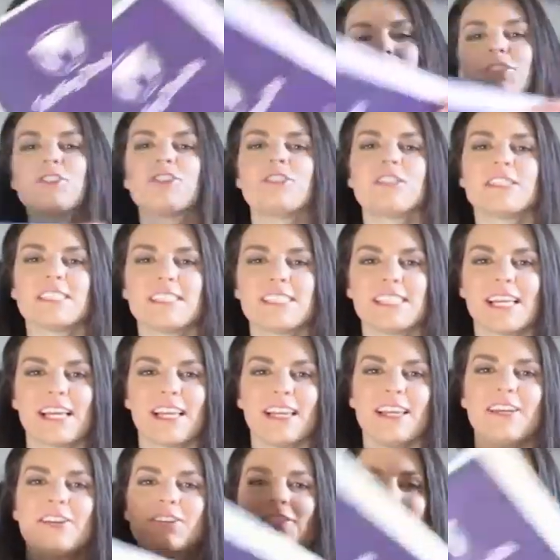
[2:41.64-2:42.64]
I shouldn't say
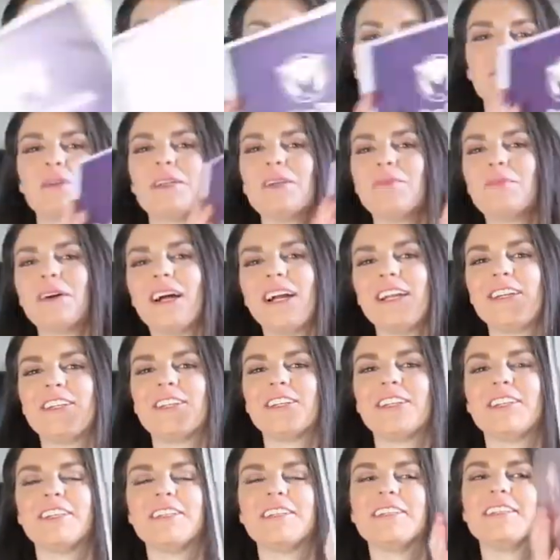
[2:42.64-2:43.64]
little, it's a big
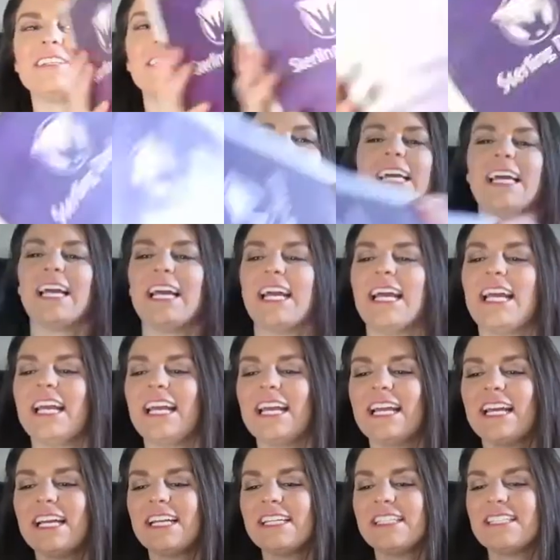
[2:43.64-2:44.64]
binder,
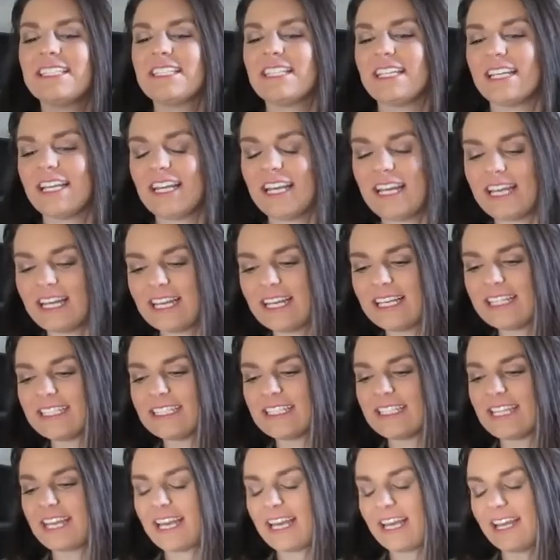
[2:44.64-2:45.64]
and it
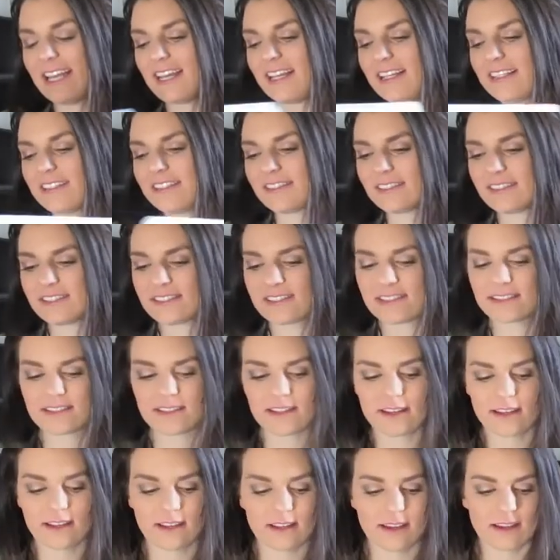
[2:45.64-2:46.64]
contains
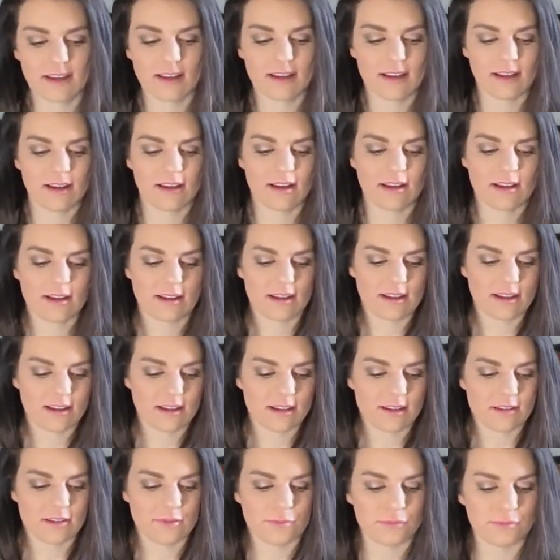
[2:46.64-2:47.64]

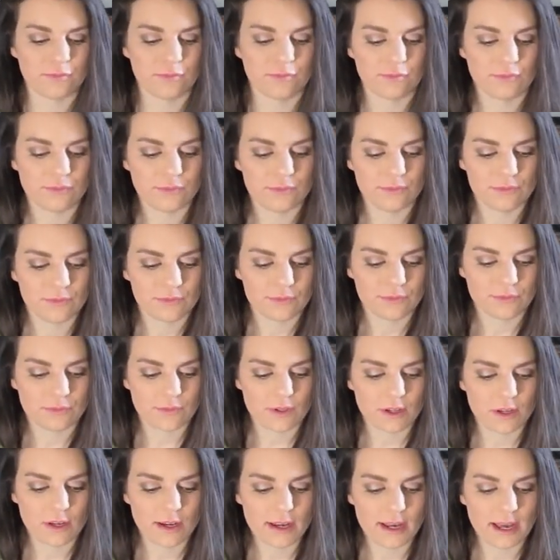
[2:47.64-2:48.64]
our
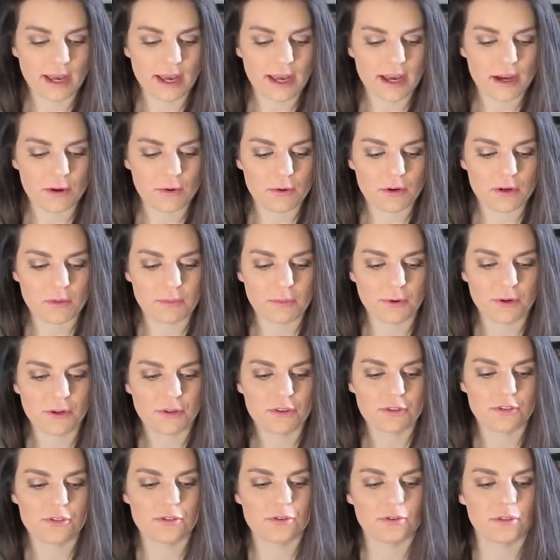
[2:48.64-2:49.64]

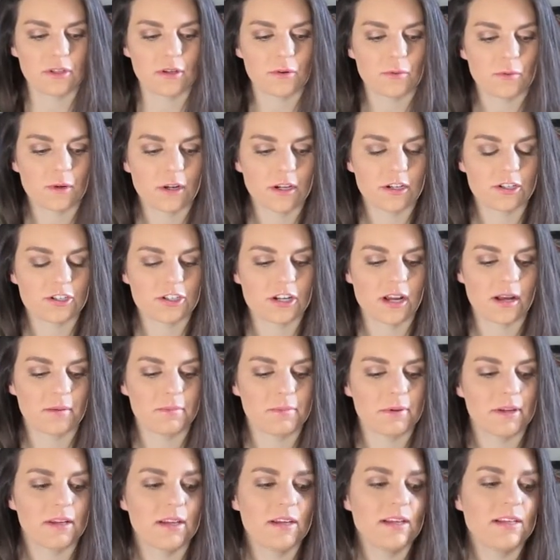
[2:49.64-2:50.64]
birth doula
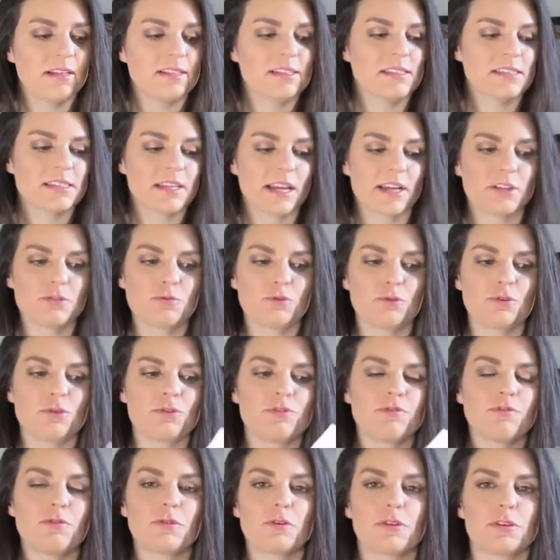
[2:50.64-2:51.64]
workshop
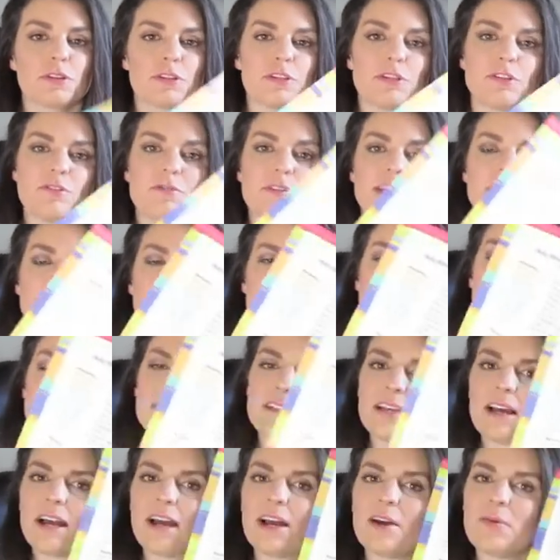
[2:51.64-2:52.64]
schedule for the 2
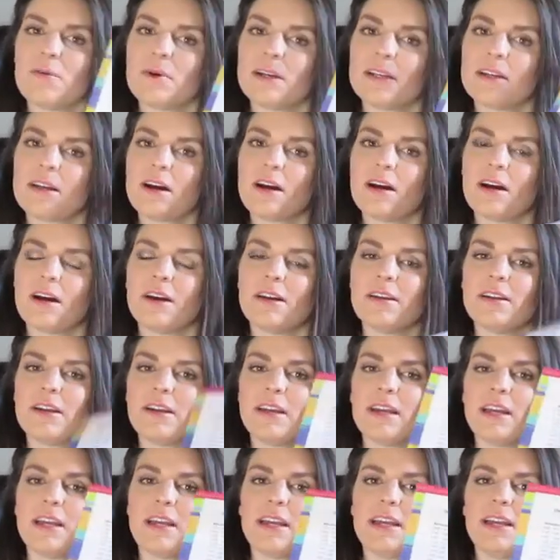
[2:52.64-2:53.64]
days. I went on
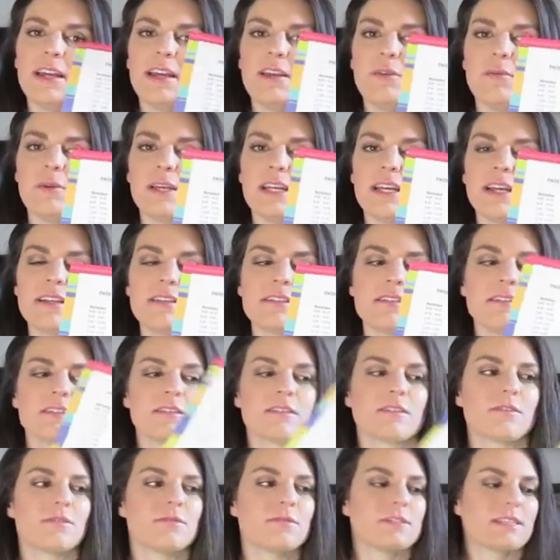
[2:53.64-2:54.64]
a weekend,
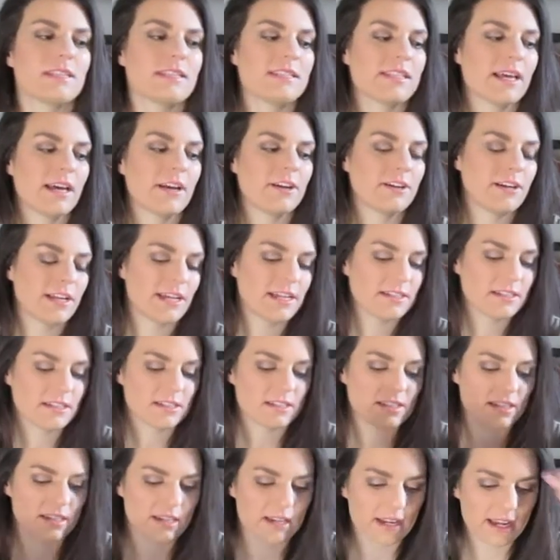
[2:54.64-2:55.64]
so it was a Saturday and a
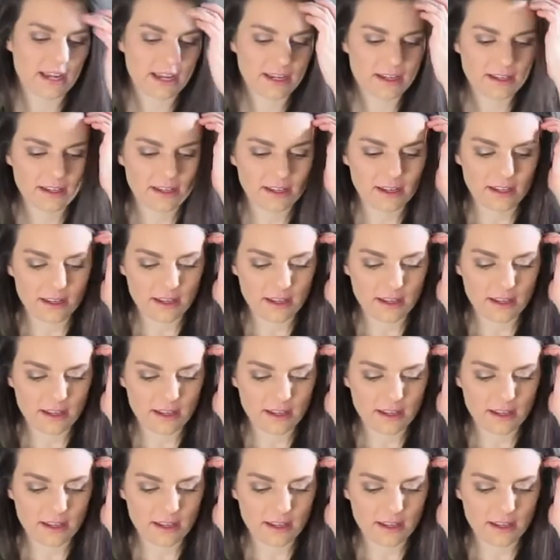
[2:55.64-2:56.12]
Sunday.